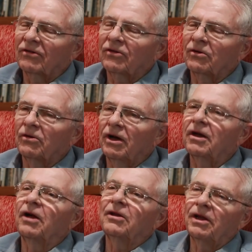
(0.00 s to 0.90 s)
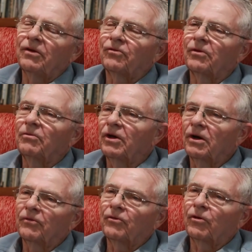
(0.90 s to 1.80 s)
So I got leave from the
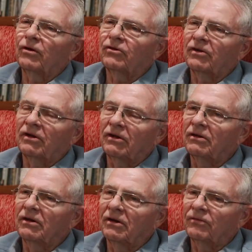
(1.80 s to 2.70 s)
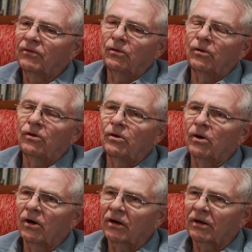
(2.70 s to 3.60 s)
Air Force and flew to New
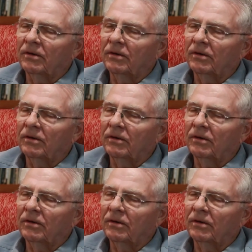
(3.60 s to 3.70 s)
York.